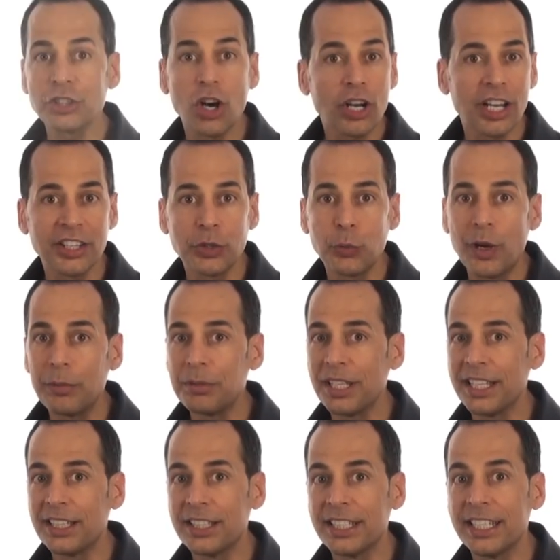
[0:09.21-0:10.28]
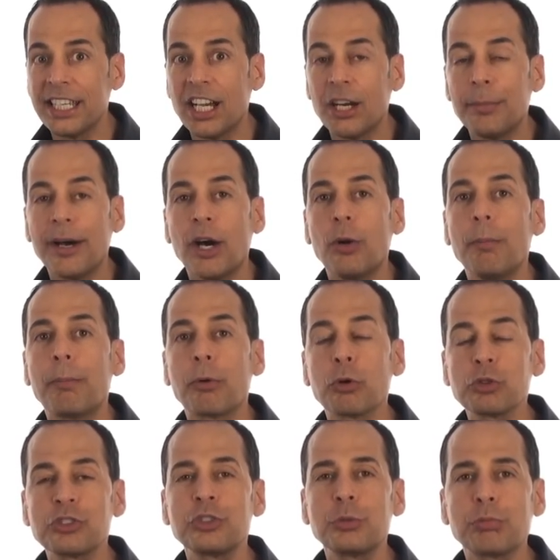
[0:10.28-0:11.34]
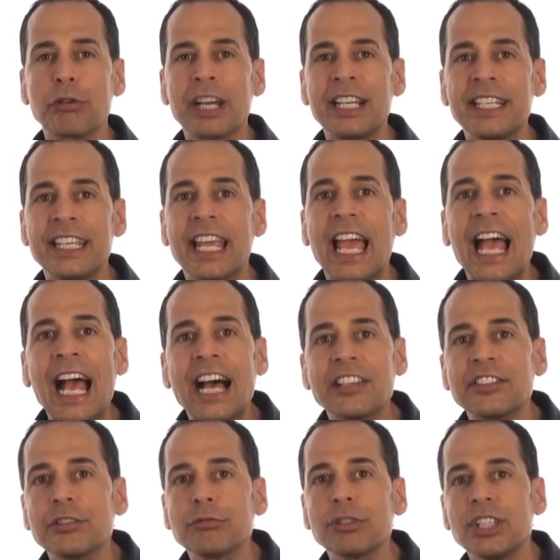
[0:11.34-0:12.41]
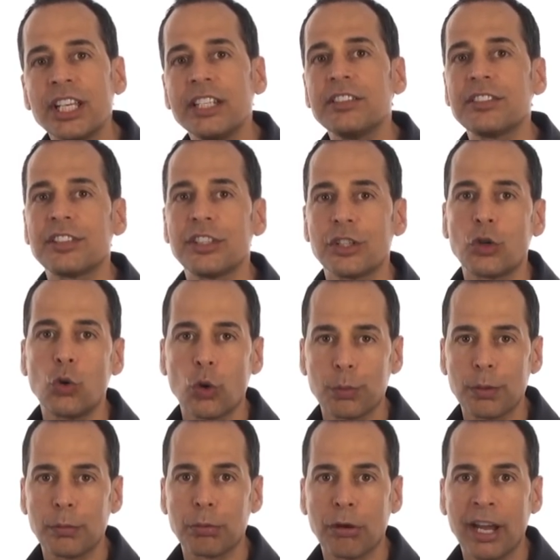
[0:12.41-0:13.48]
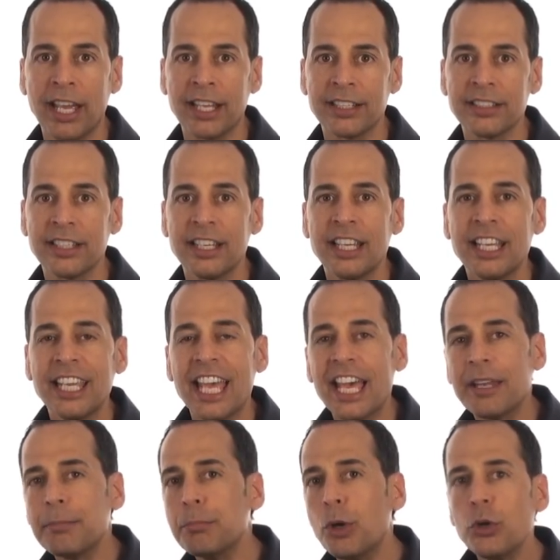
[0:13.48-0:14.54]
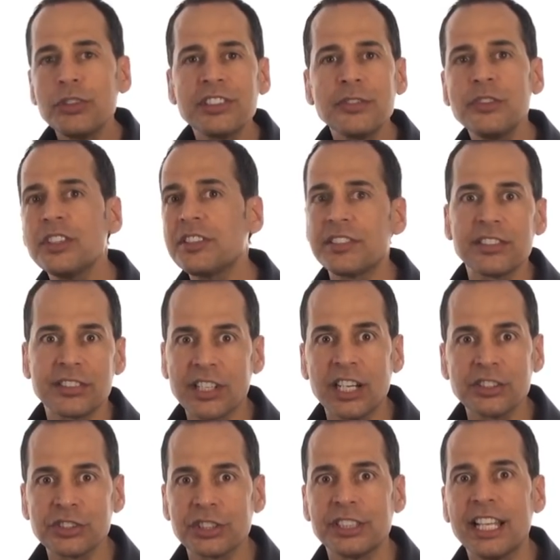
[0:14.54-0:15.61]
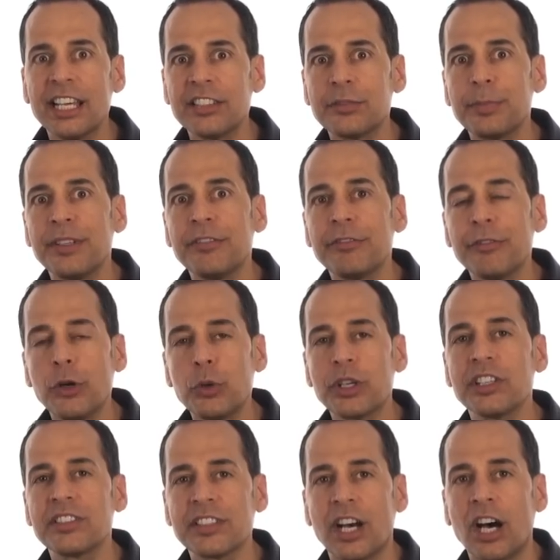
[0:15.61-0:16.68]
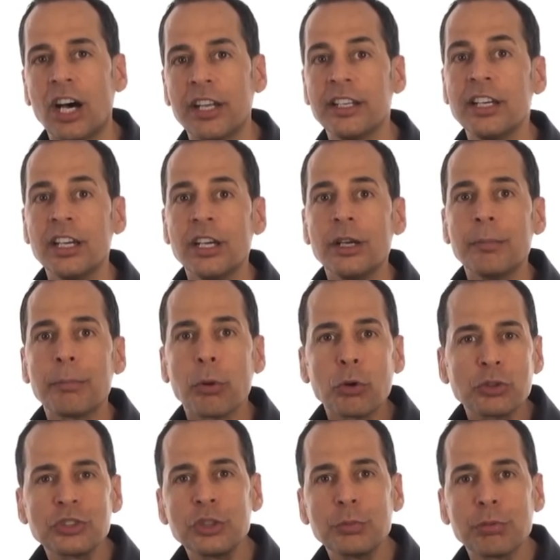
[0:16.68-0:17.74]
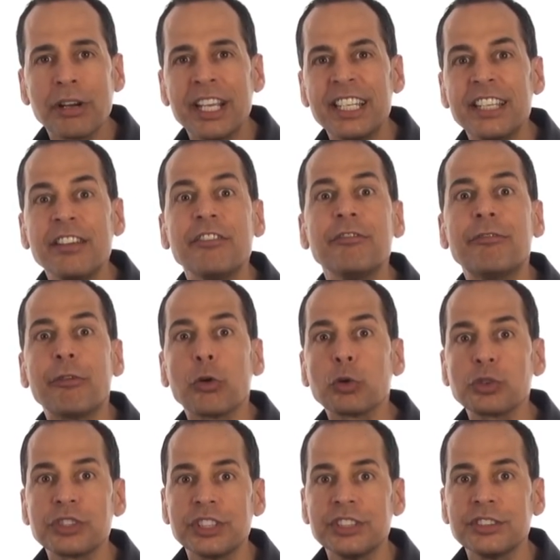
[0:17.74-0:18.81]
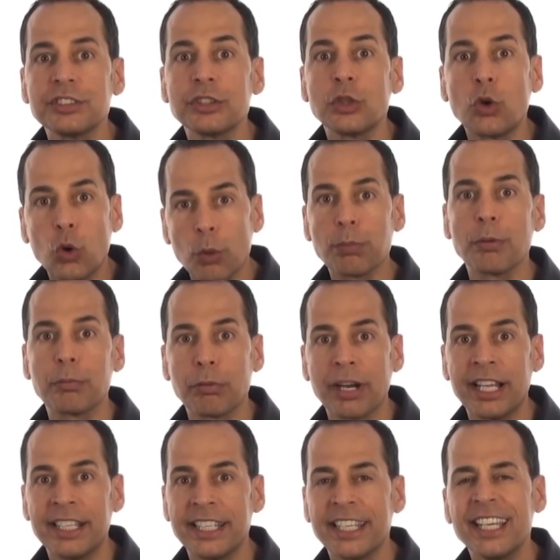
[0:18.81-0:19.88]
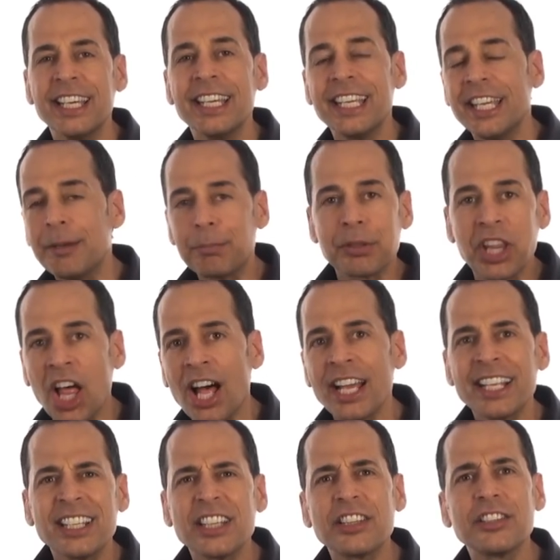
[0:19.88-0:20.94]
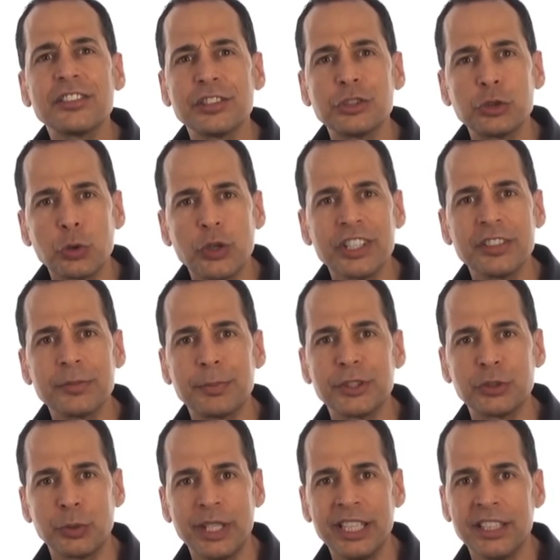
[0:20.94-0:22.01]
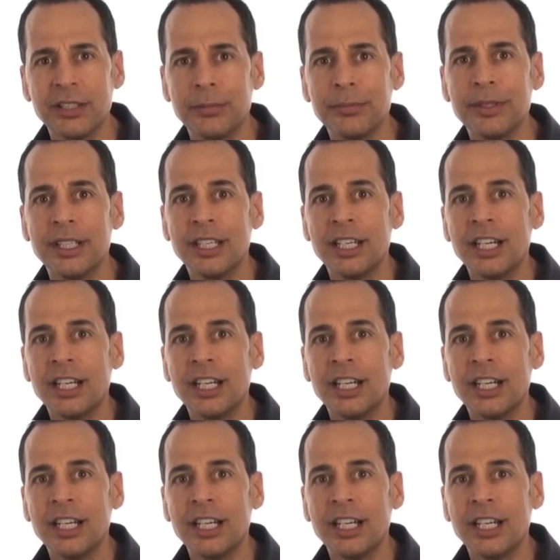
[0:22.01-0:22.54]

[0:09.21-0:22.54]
of talk on the web lately about personal branding as it relates to the corporate brand. And most of this discussion has been focused on personal branding versus corporate branding, implying that there's a choice between them.